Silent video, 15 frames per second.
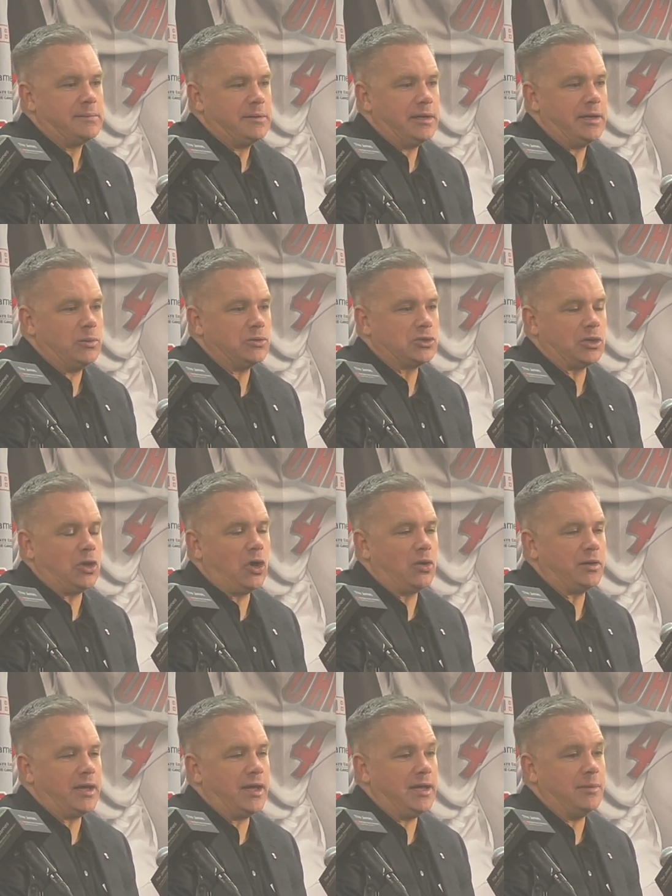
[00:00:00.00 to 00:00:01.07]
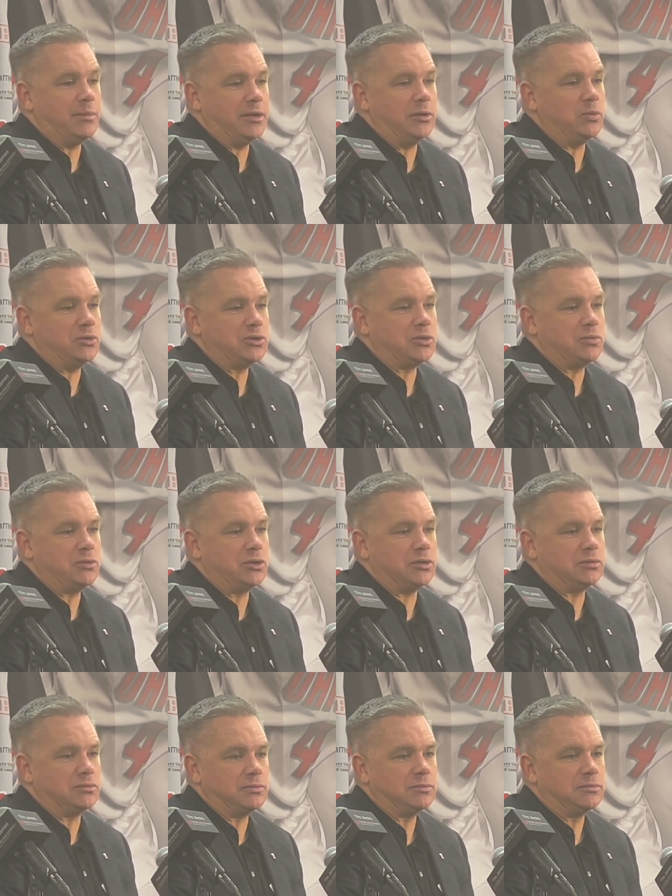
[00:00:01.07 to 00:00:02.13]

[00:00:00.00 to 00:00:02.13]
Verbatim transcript: yeah, it was a long game, but it was you know